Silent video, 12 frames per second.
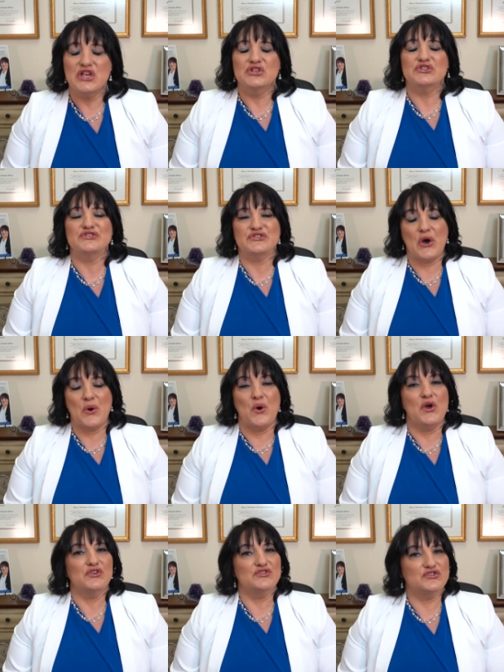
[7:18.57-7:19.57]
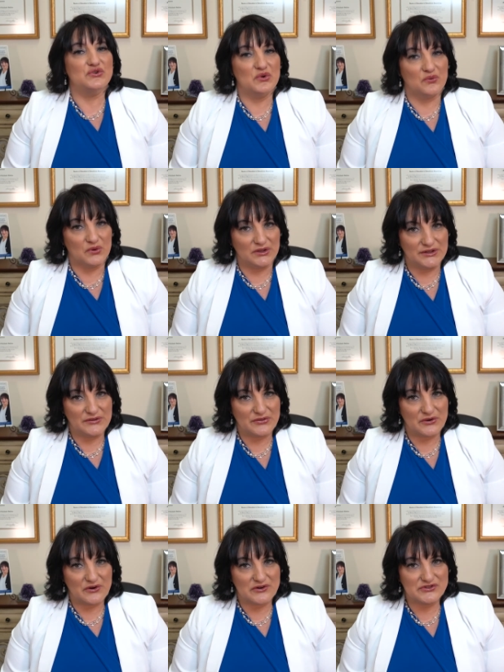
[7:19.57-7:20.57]
So do a really
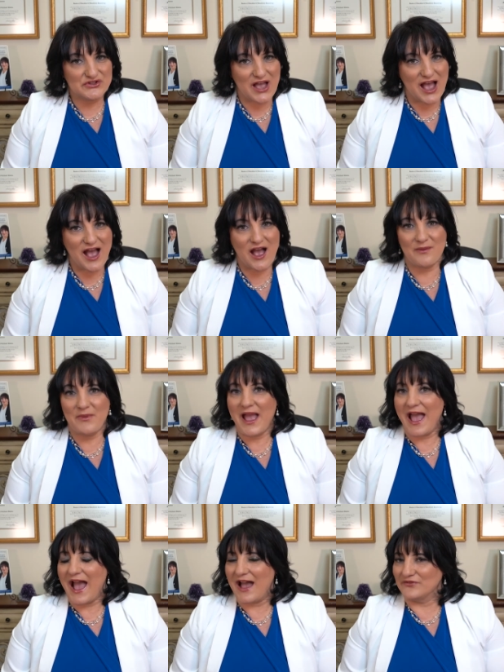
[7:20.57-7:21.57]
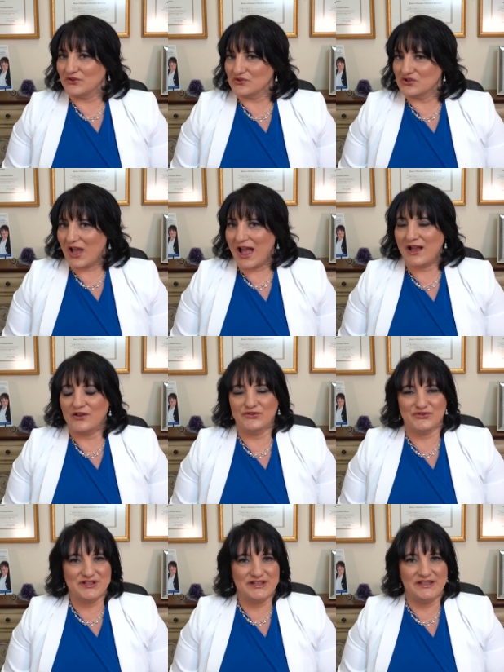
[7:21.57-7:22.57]
thorough job, have your child or
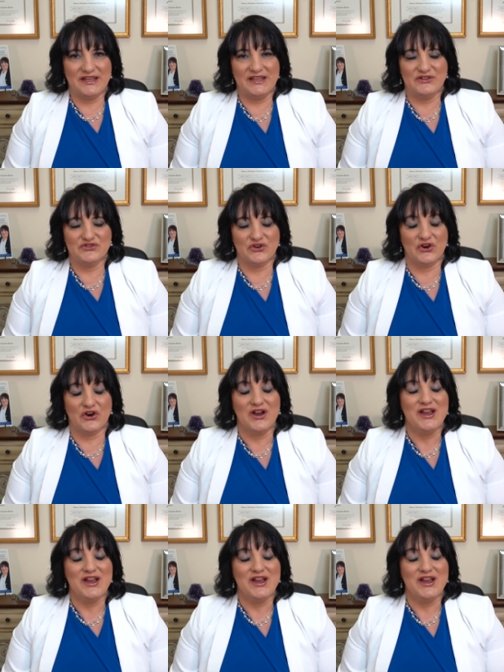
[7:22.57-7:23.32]
teenager